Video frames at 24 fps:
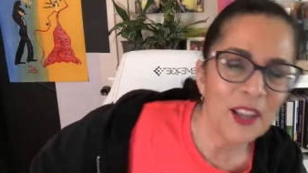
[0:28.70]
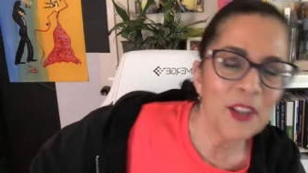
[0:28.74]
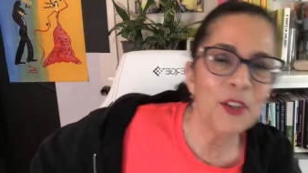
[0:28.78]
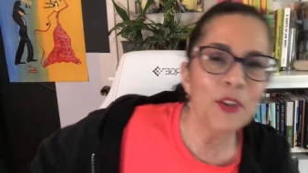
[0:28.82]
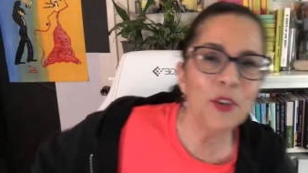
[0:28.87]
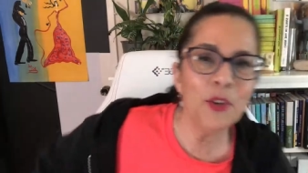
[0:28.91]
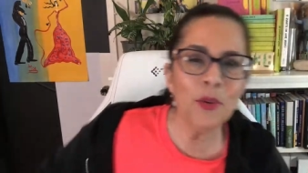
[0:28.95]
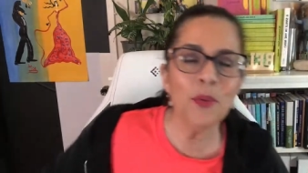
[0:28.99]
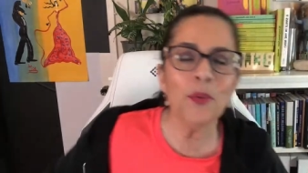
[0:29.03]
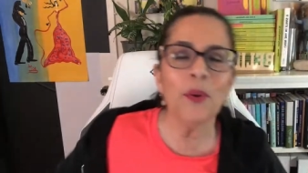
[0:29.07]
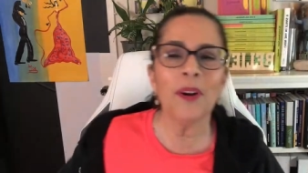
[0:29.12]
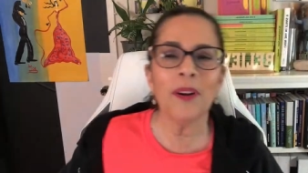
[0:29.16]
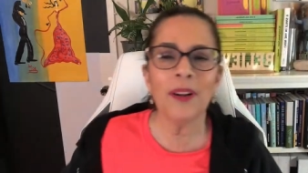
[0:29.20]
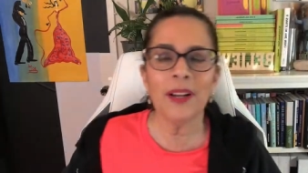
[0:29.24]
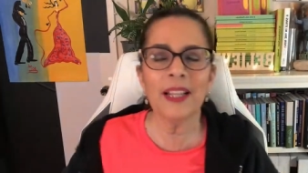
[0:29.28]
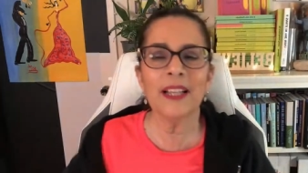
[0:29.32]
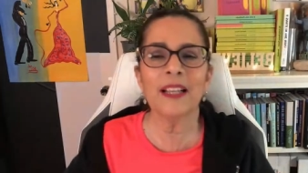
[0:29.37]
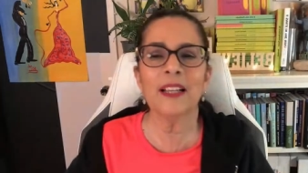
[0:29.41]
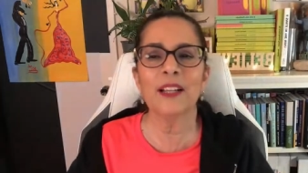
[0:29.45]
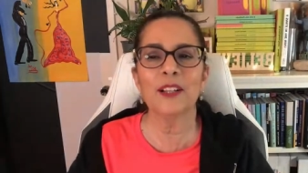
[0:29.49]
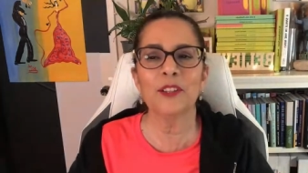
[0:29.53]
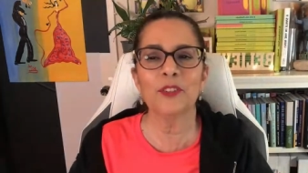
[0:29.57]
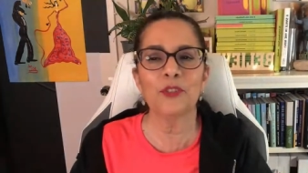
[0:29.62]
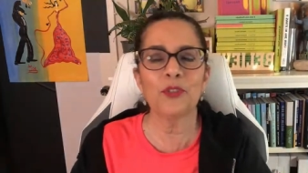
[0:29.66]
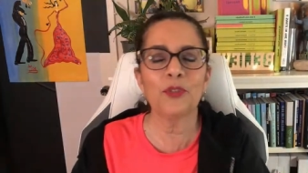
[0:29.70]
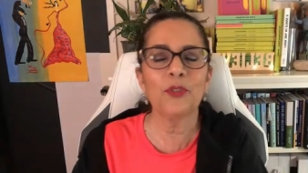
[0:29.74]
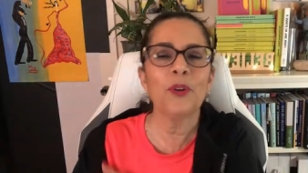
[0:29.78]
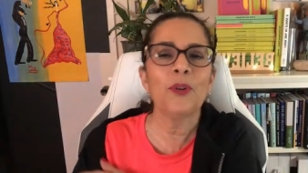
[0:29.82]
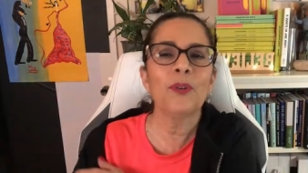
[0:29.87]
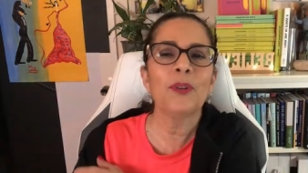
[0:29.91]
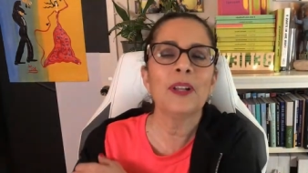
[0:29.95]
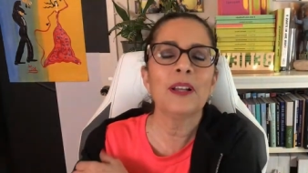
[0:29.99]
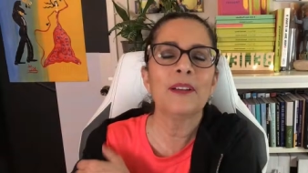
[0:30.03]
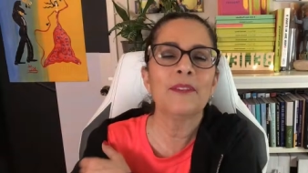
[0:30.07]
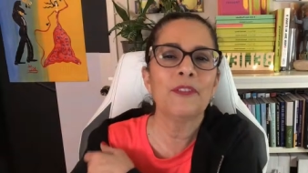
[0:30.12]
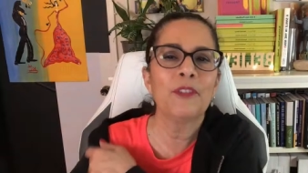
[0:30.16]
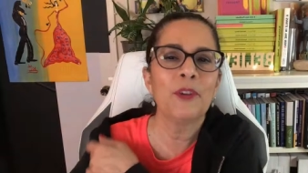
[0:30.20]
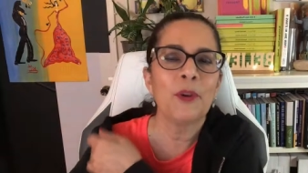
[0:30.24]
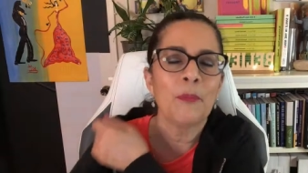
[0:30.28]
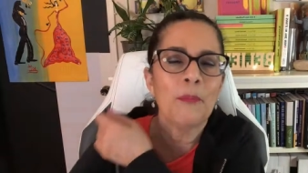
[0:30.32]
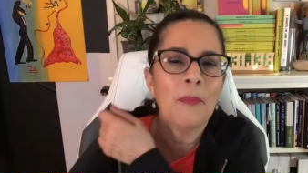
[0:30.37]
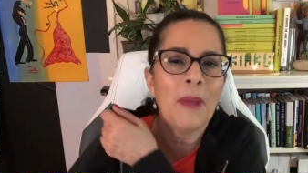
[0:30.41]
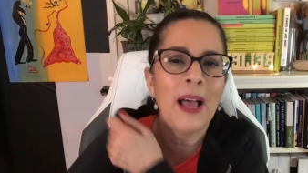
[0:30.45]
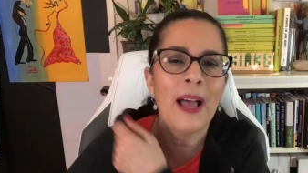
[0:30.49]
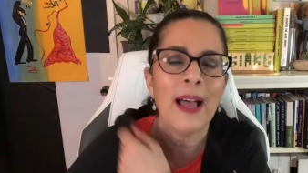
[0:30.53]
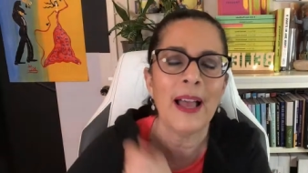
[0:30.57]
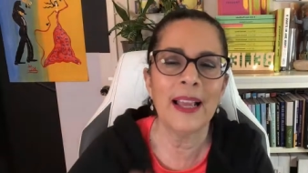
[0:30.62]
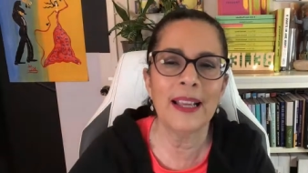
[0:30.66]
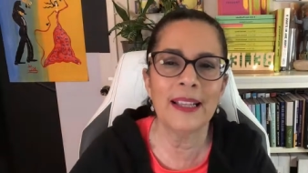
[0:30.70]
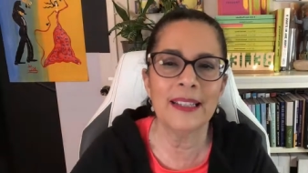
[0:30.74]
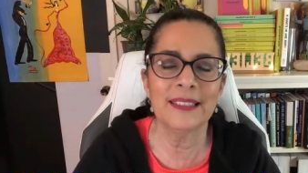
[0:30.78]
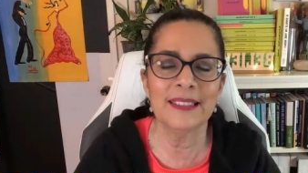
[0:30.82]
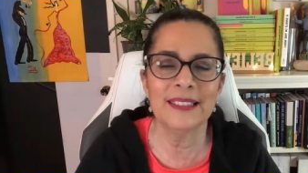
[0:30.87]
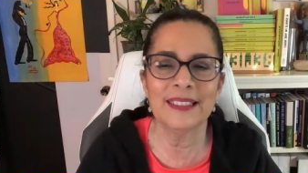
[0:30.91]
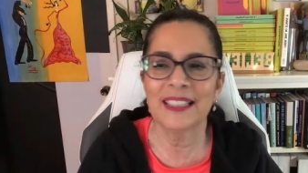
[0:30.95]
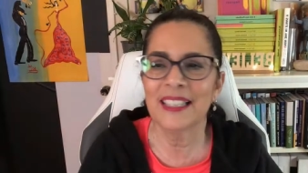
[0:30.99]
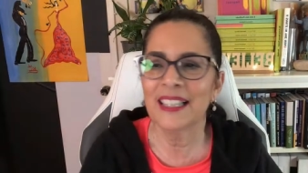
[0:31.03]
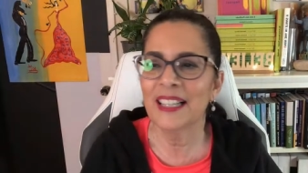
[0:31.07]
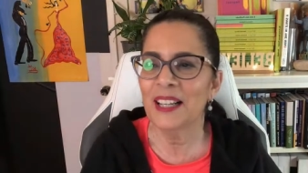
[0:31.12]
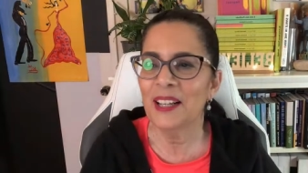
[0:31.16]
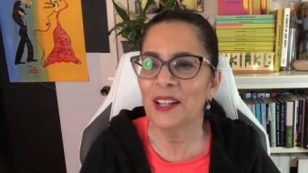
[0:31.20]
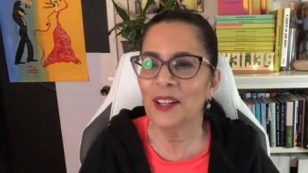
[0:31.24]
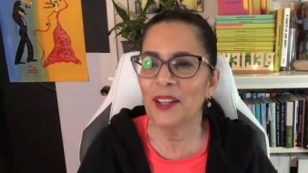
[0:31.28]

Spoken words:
You are in control of your mind,